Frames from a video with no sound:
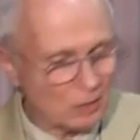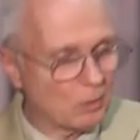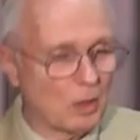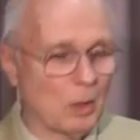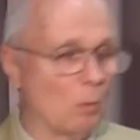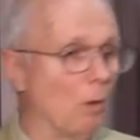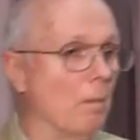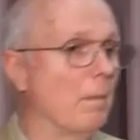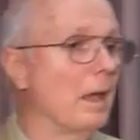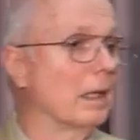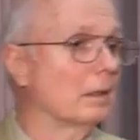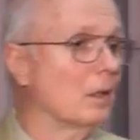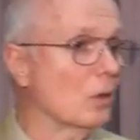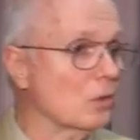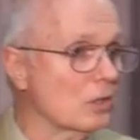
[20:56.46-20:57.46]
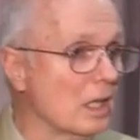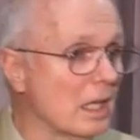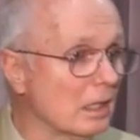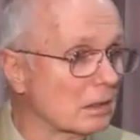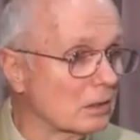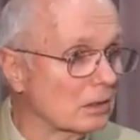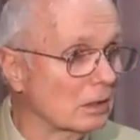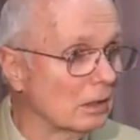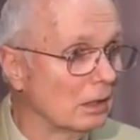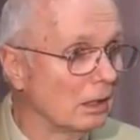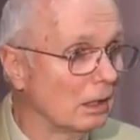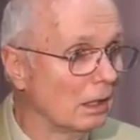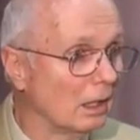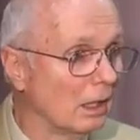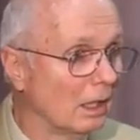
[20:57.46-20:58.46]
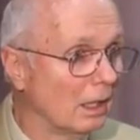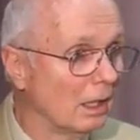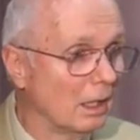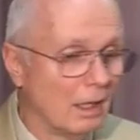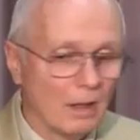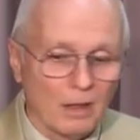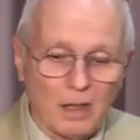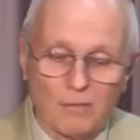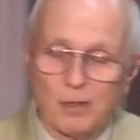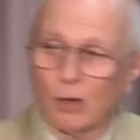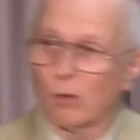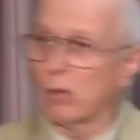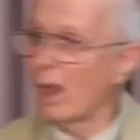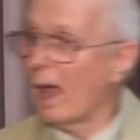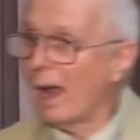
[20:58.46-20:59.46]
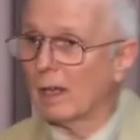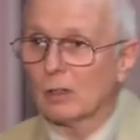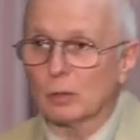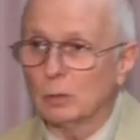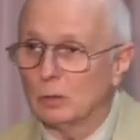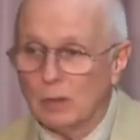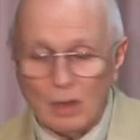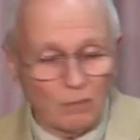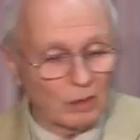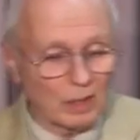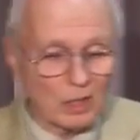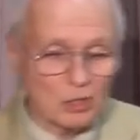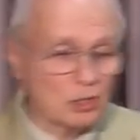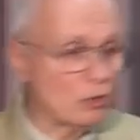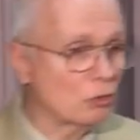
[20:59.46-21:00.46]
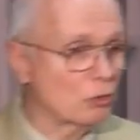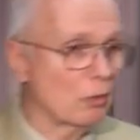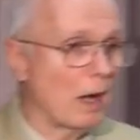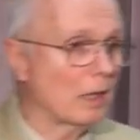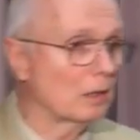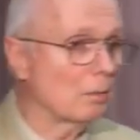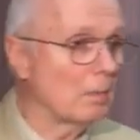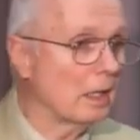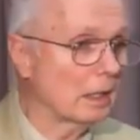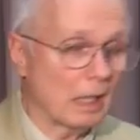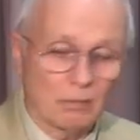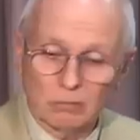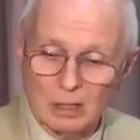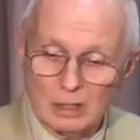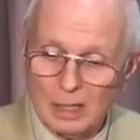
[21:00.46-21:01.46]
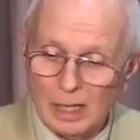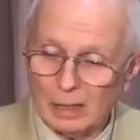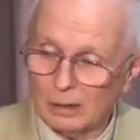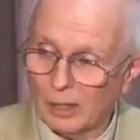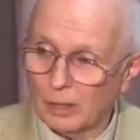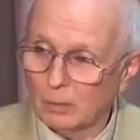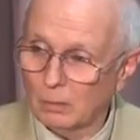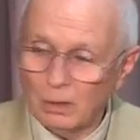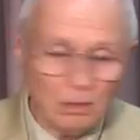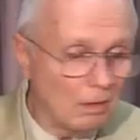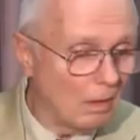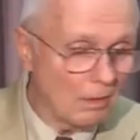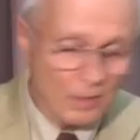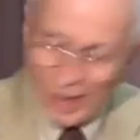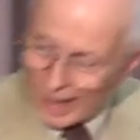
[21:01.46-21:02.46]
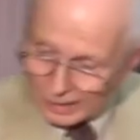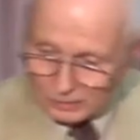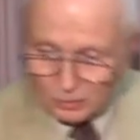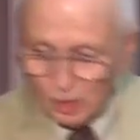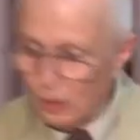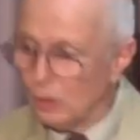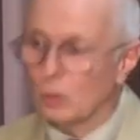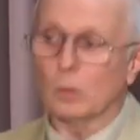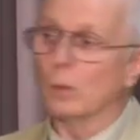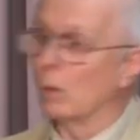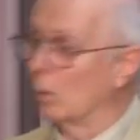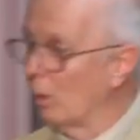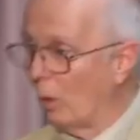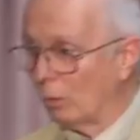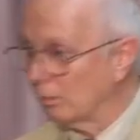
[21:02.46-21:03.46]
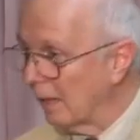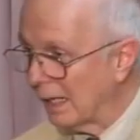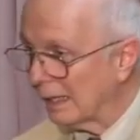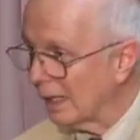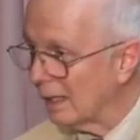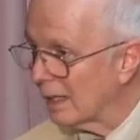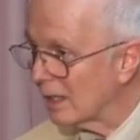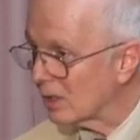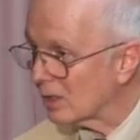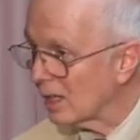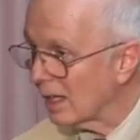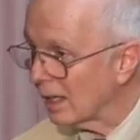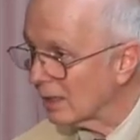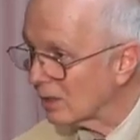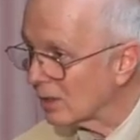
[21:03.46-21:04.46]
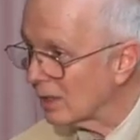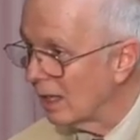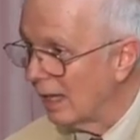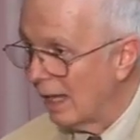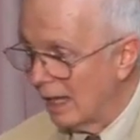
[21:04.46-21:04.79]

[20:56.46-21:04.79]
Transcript: it, it will make no sense. If you're flying through Revelation trying to make everything literal, that too won't make any sense.